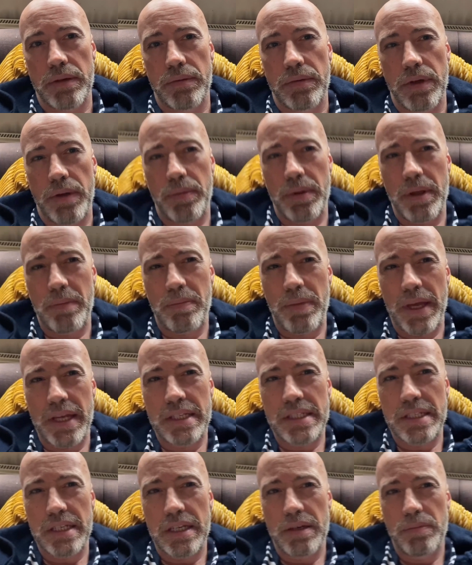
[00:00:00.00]
a bit
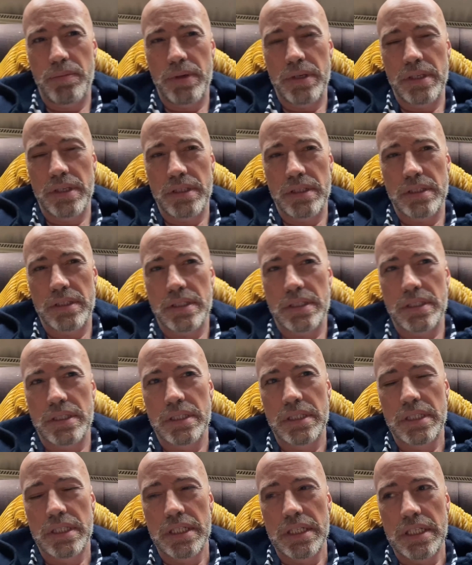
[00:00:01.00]
better. But
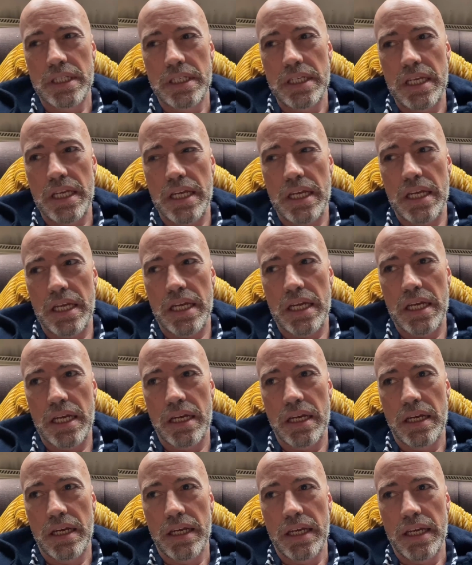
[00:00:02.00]
yeah,
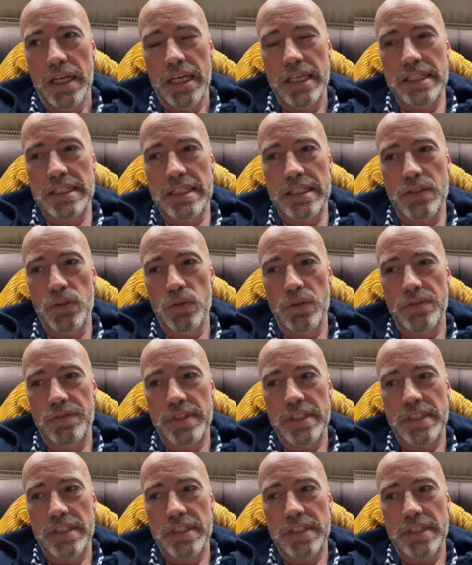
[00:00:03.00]
it sort of